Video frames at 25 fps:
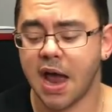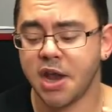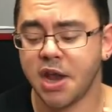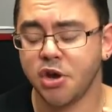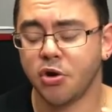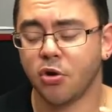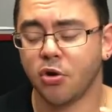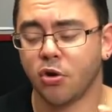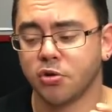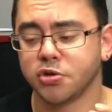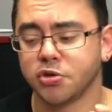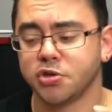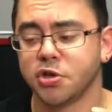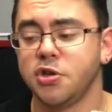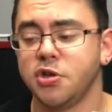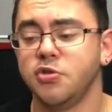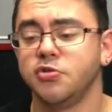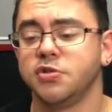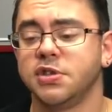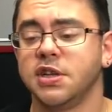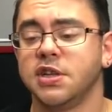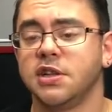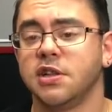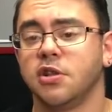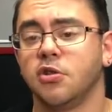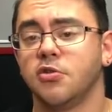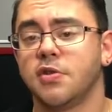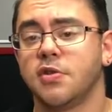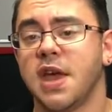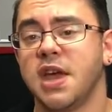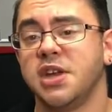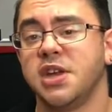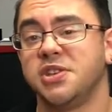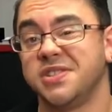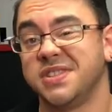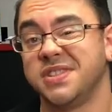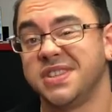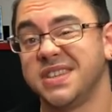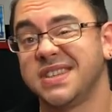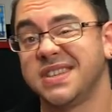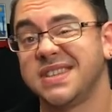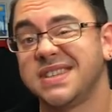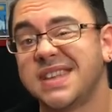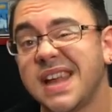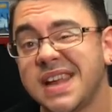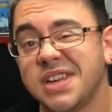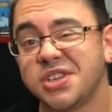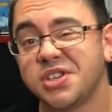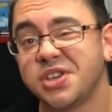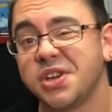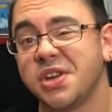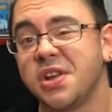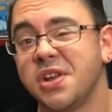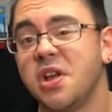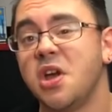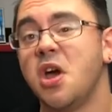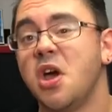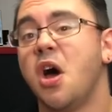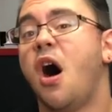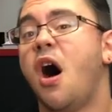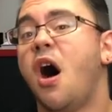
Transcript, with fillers: and you're also using the locations extension